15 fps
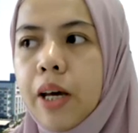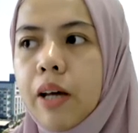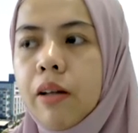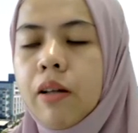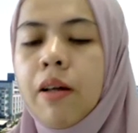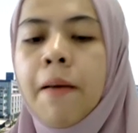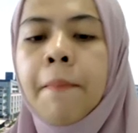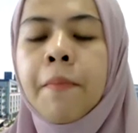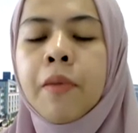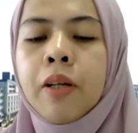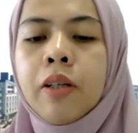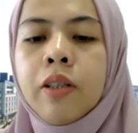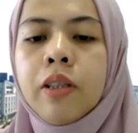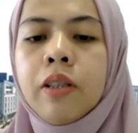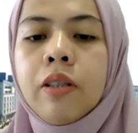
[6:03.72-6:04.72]
Yeah,
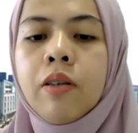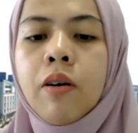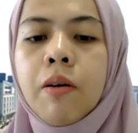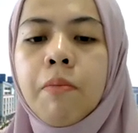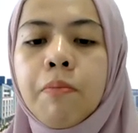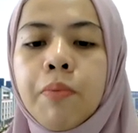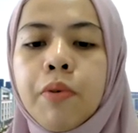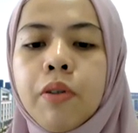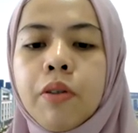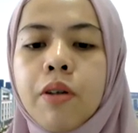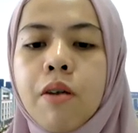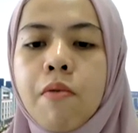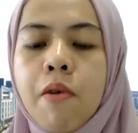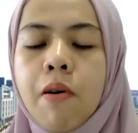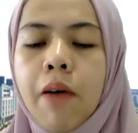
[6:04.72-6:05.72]
don't put
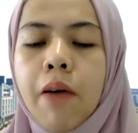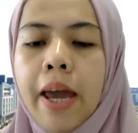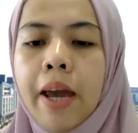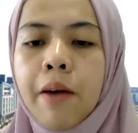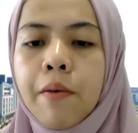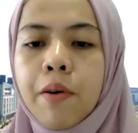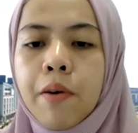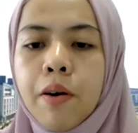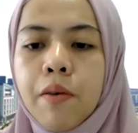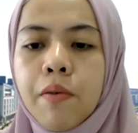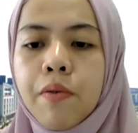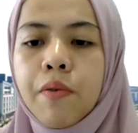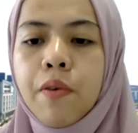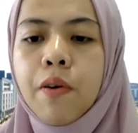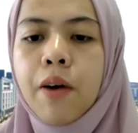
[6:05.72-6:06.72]
the wrong
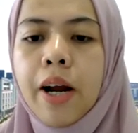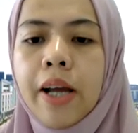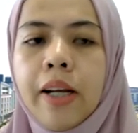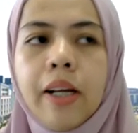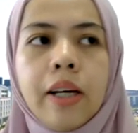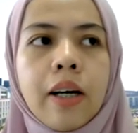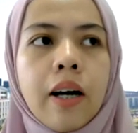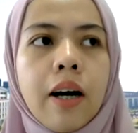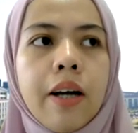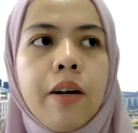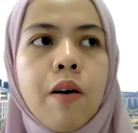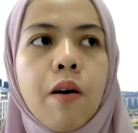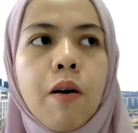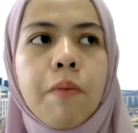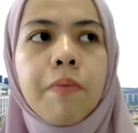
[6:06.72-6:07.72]
arrow for any kind
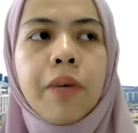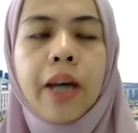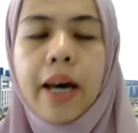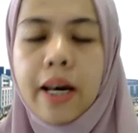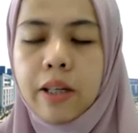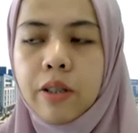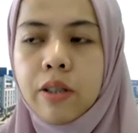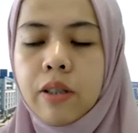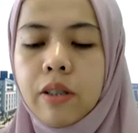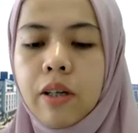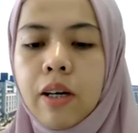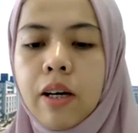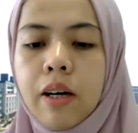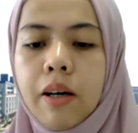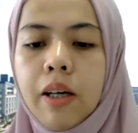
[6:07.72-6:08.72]
of cash.
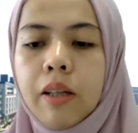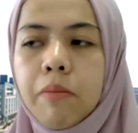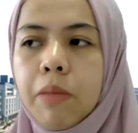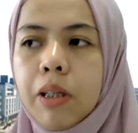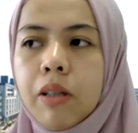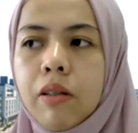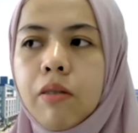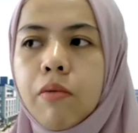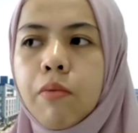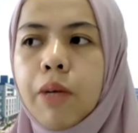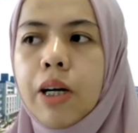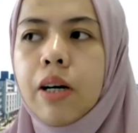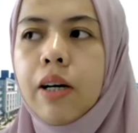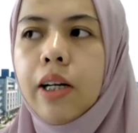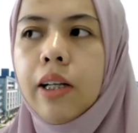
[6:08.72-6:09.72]
It means
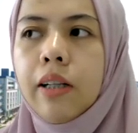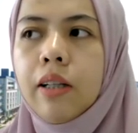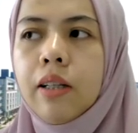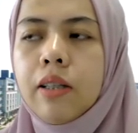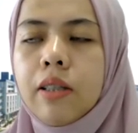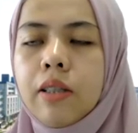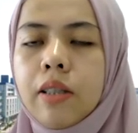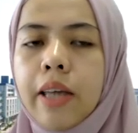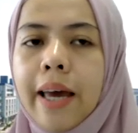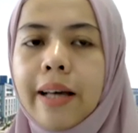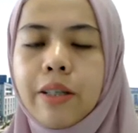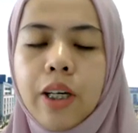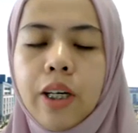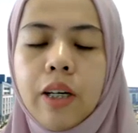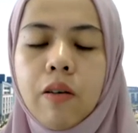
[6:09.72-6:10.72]
whether it is
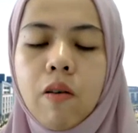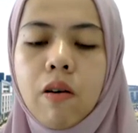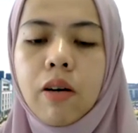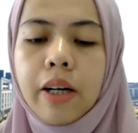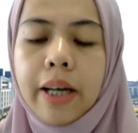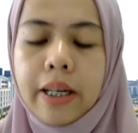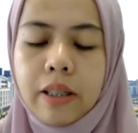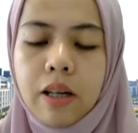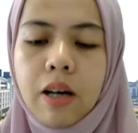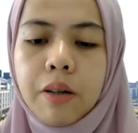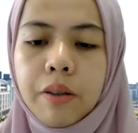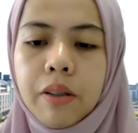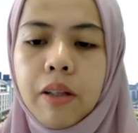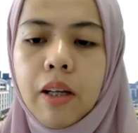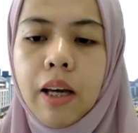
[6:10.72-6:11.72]
cash in or cash out.
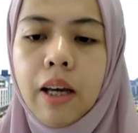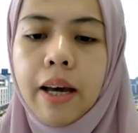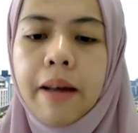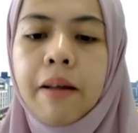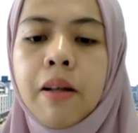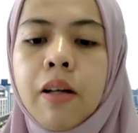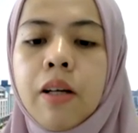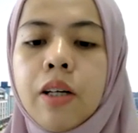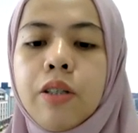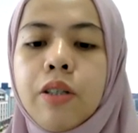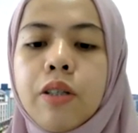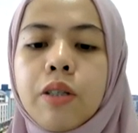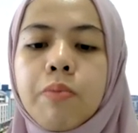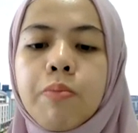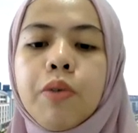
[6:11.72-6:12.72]
Yeah,
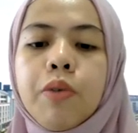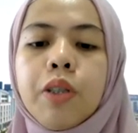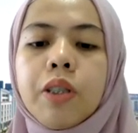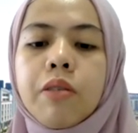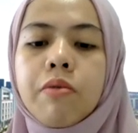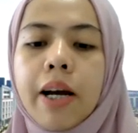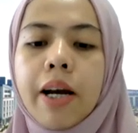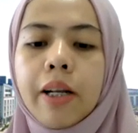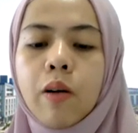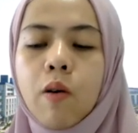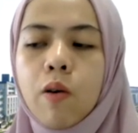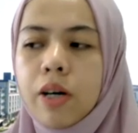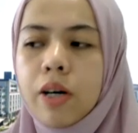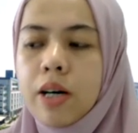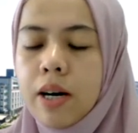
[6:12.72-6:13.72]
just put the right
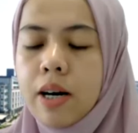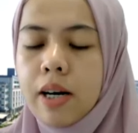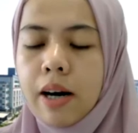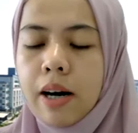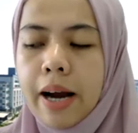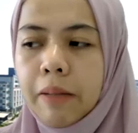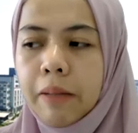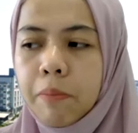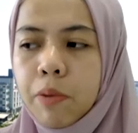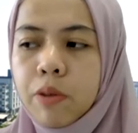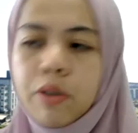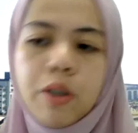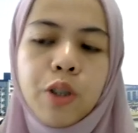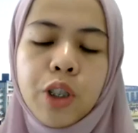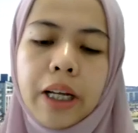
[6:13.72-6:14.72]
order, the right
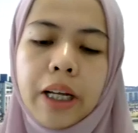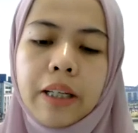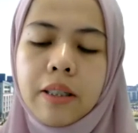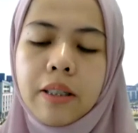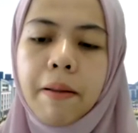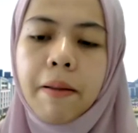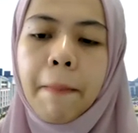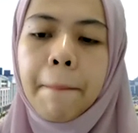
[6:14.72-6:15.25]
positions.